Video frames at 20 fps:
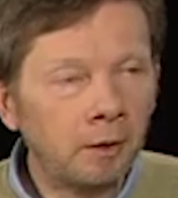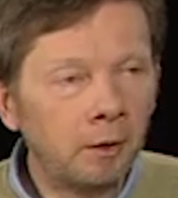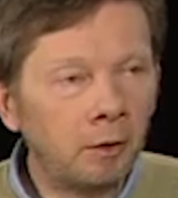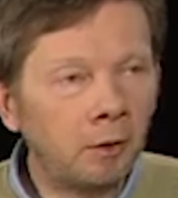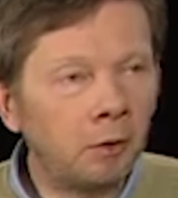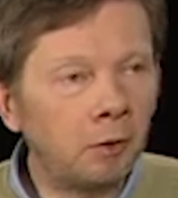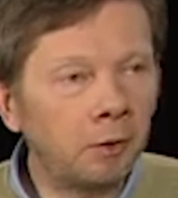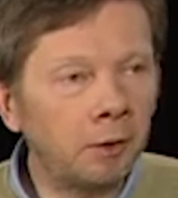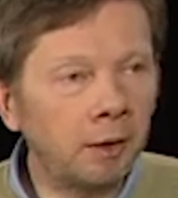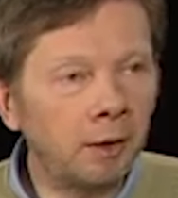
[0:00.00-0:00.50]

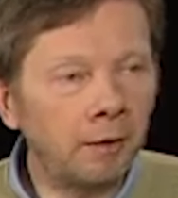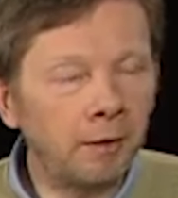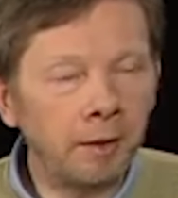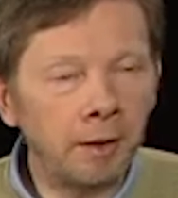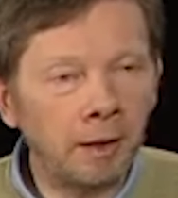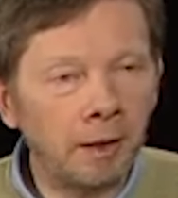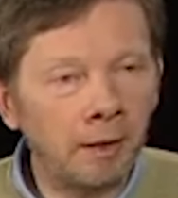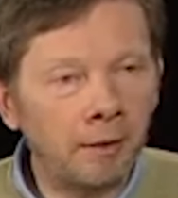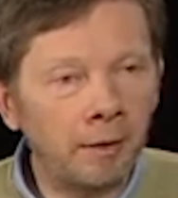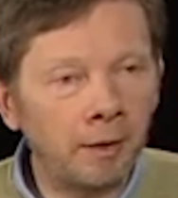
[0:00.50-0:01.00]
Look at
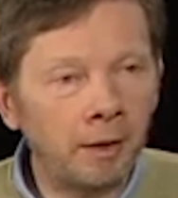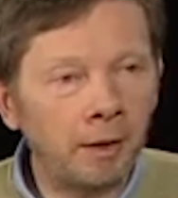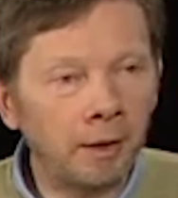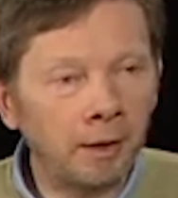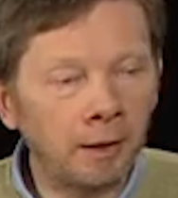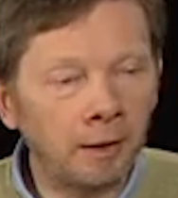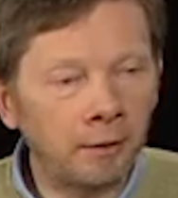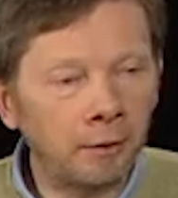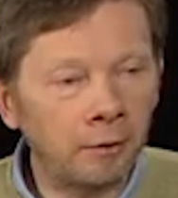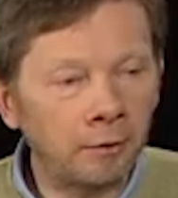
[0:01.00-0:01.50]
the other
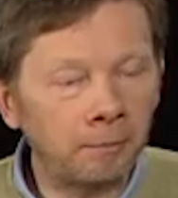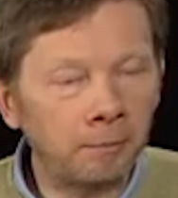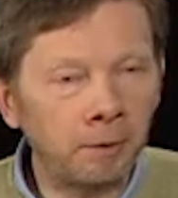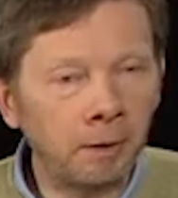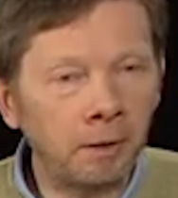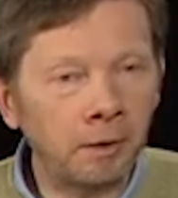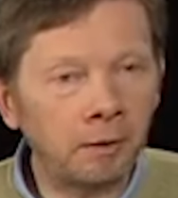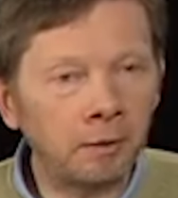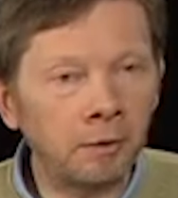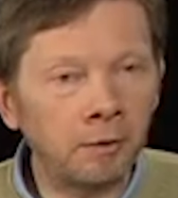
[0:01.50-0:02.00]
in
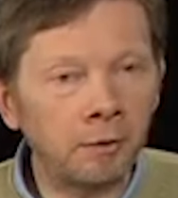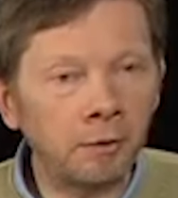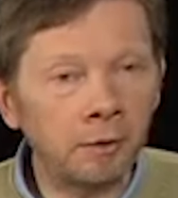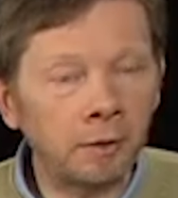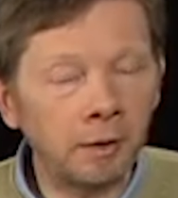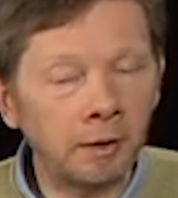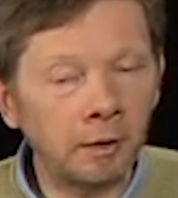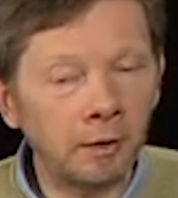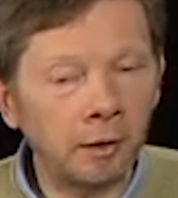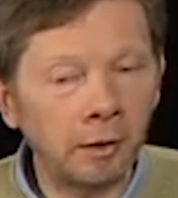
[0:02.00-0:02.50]
spacious
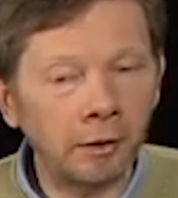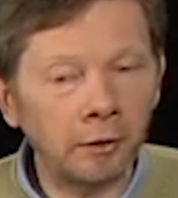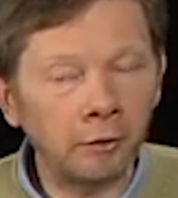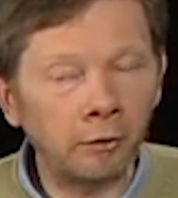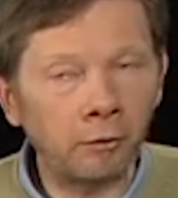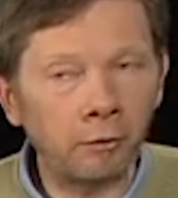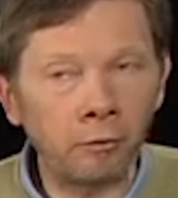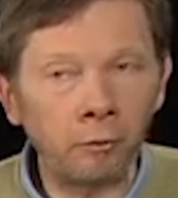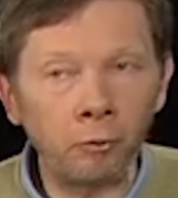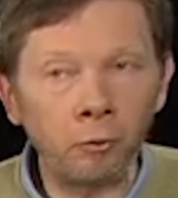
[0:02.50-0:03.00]
and
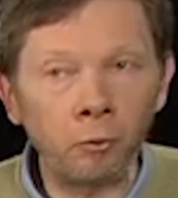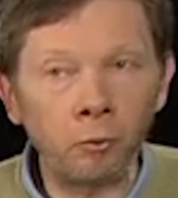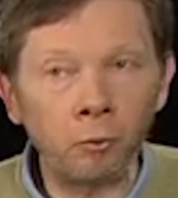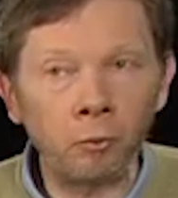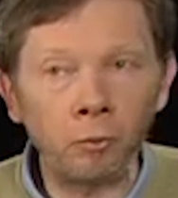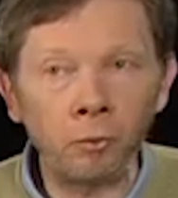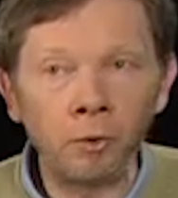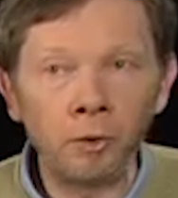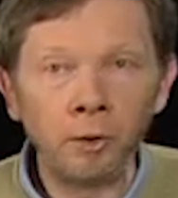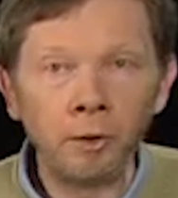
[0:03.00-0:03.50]

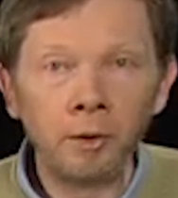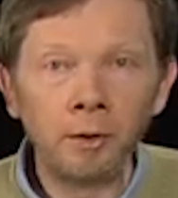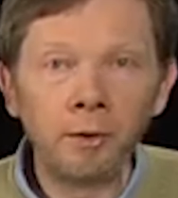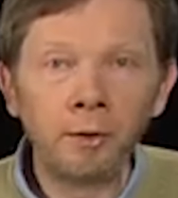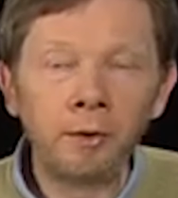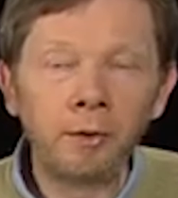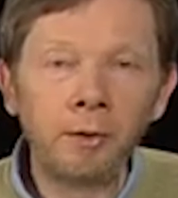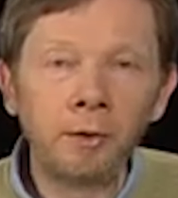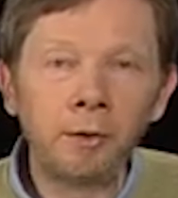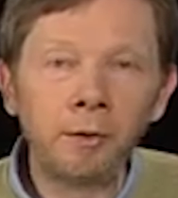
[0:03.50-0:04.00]
through
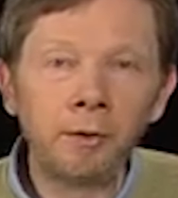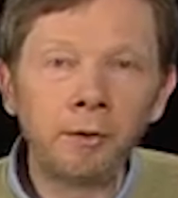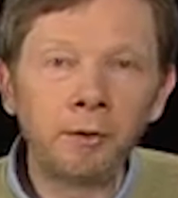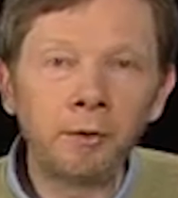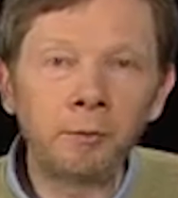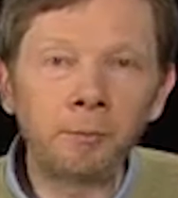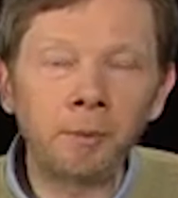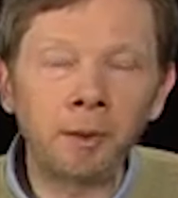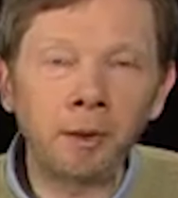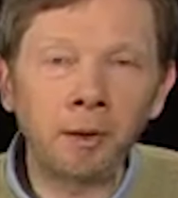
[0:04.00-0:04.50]

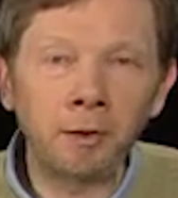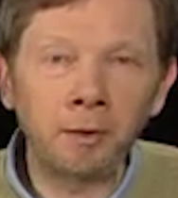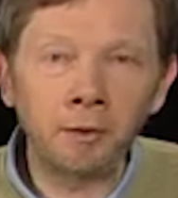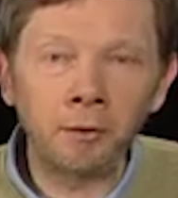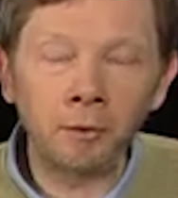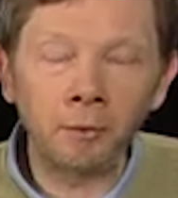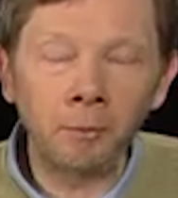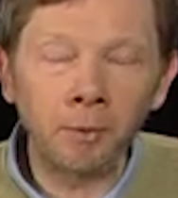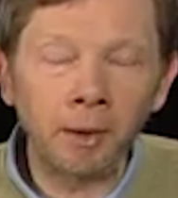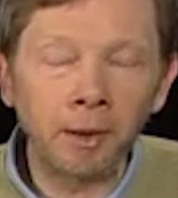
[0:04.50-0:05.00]

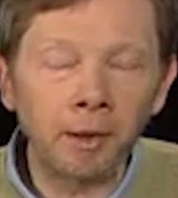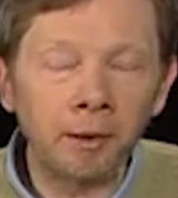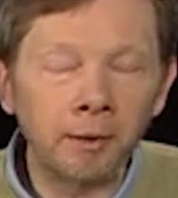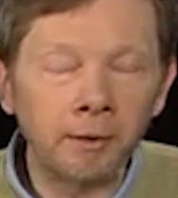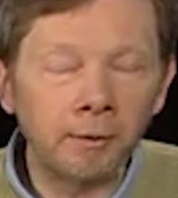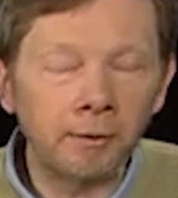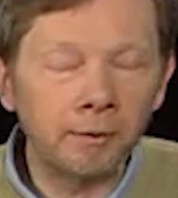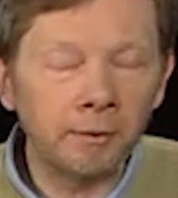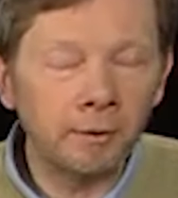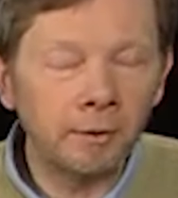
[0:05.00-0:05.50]
spacious
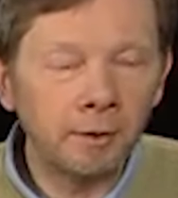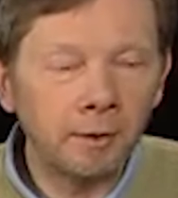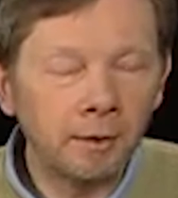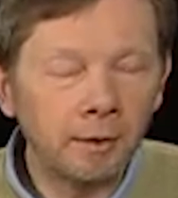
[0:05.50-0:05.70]
awareness.